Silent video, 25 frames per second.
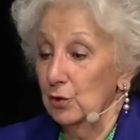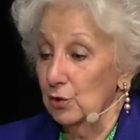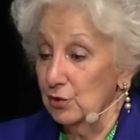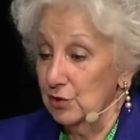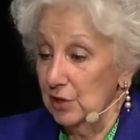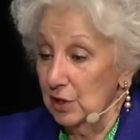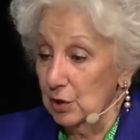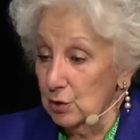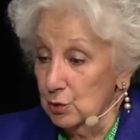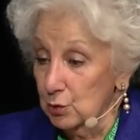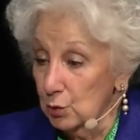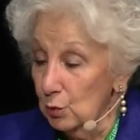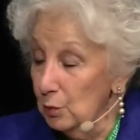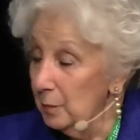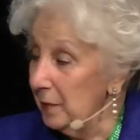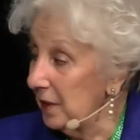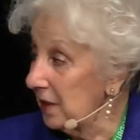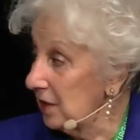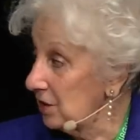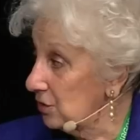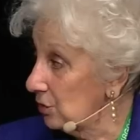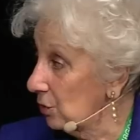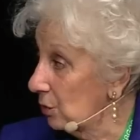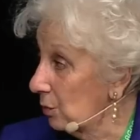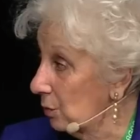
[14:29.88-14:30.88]
DNA
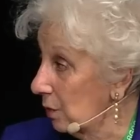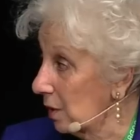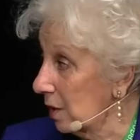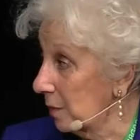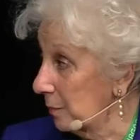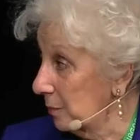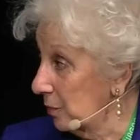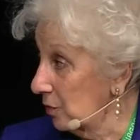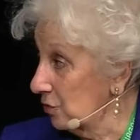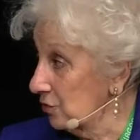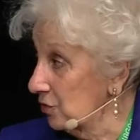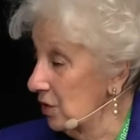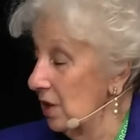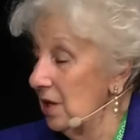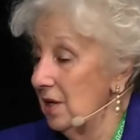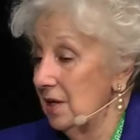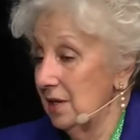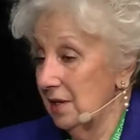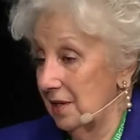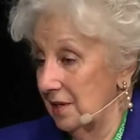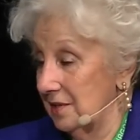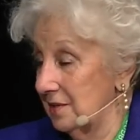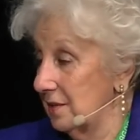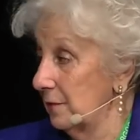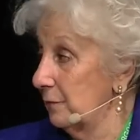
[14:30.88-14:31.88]
bank,
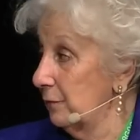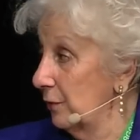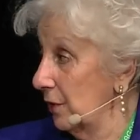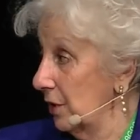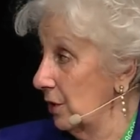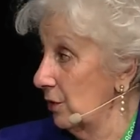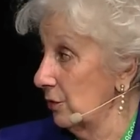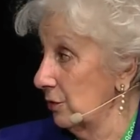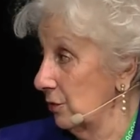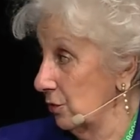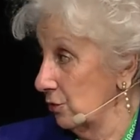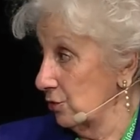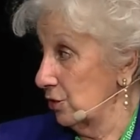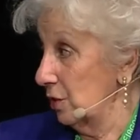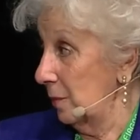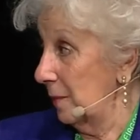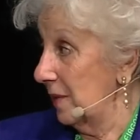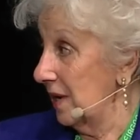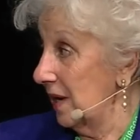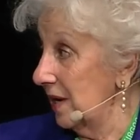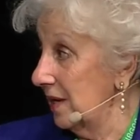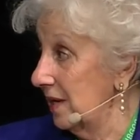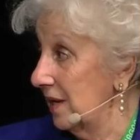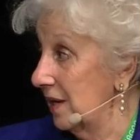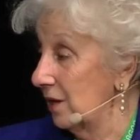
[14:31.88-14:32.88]
data bank,
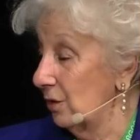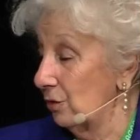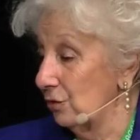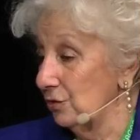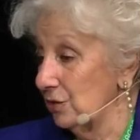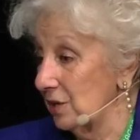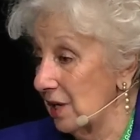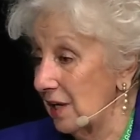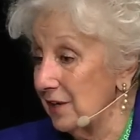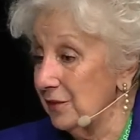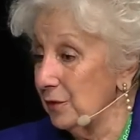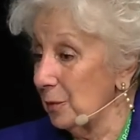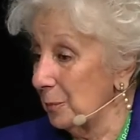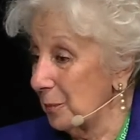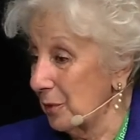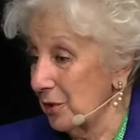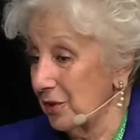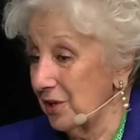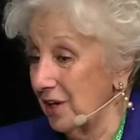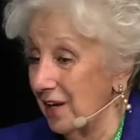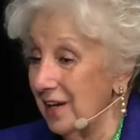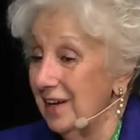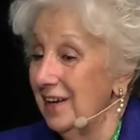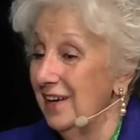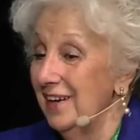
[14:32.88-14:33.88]
with
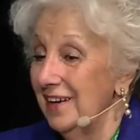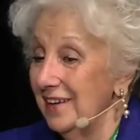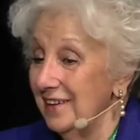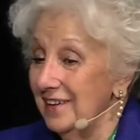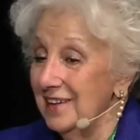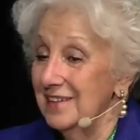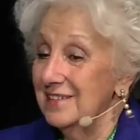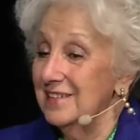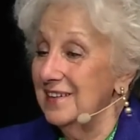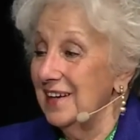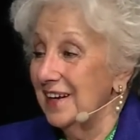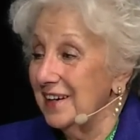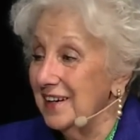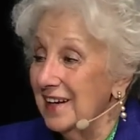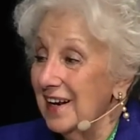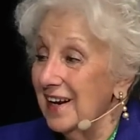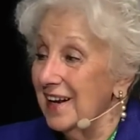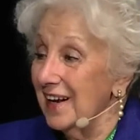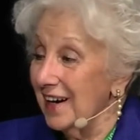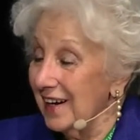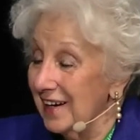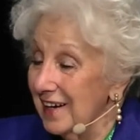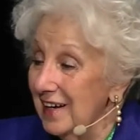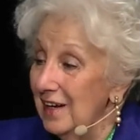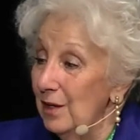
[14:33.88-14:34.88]
relatives. And as
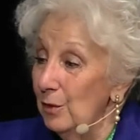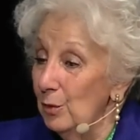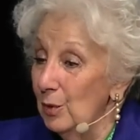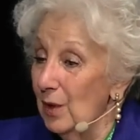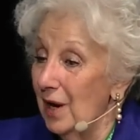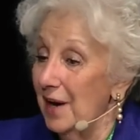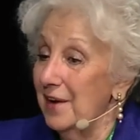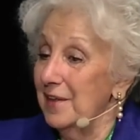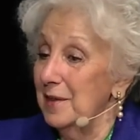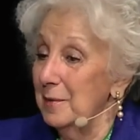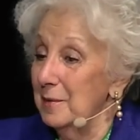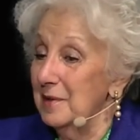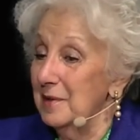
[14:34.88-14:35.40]
bodies are